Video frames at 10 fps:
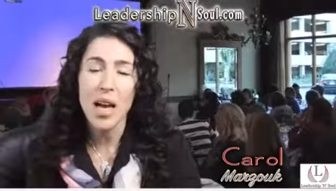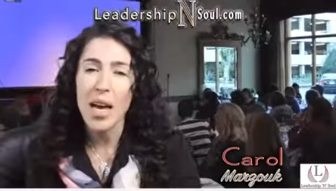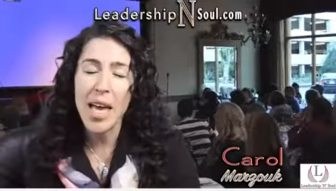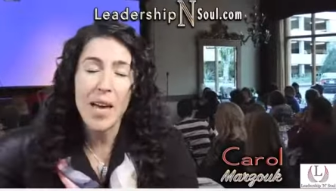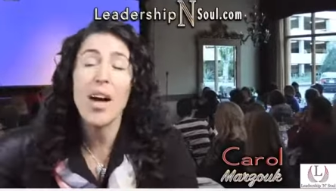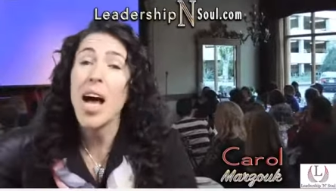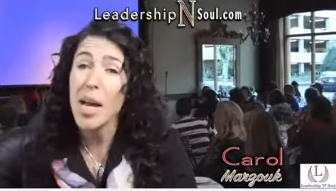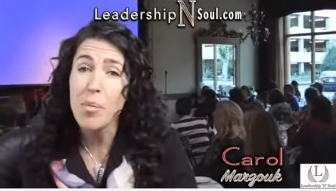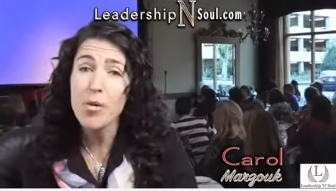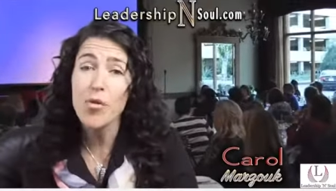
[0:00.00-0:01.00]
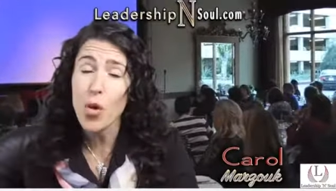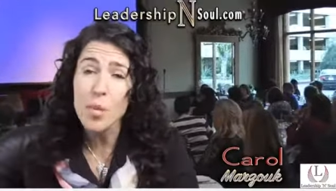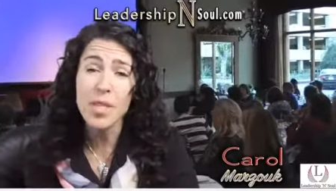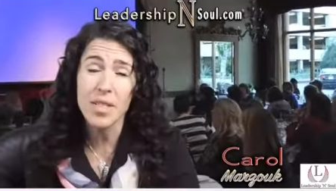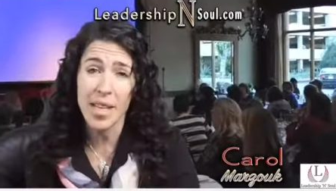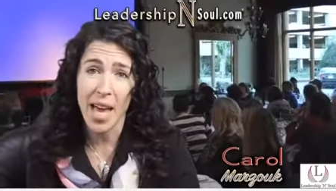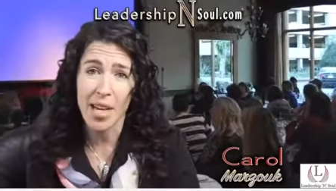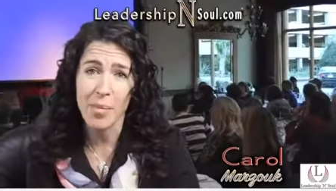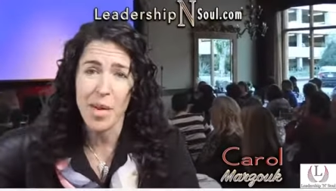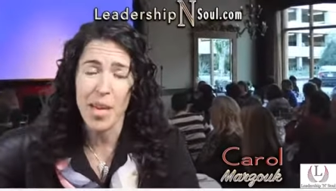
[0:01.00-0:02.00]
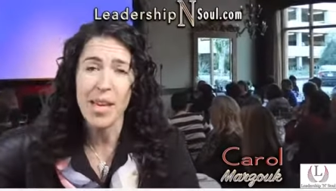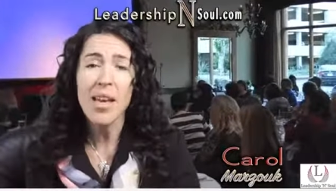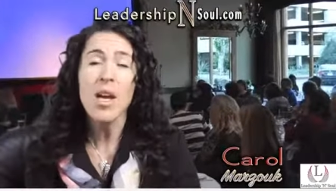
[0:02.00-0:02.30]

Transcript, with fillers: I have a high performance academy